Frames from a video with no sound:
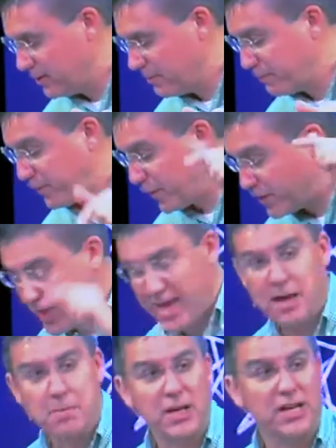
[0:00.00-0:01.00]
for
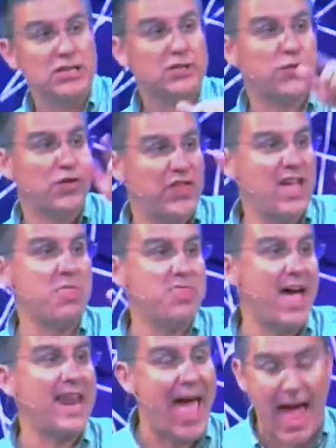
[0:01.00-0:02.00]
them? Because for them,
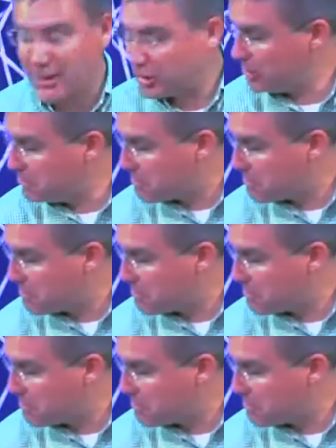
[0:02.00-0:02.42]
that action